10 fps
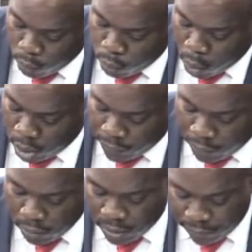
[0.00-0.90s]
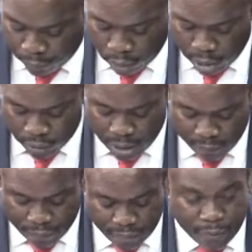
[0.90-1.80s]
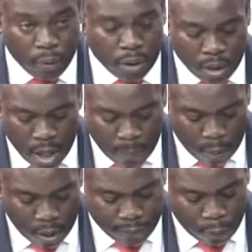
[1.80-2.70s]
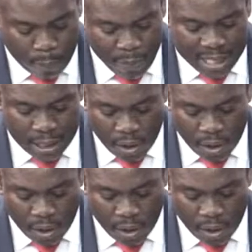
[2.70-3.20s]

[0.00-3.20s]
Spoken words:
$1,454.4 million,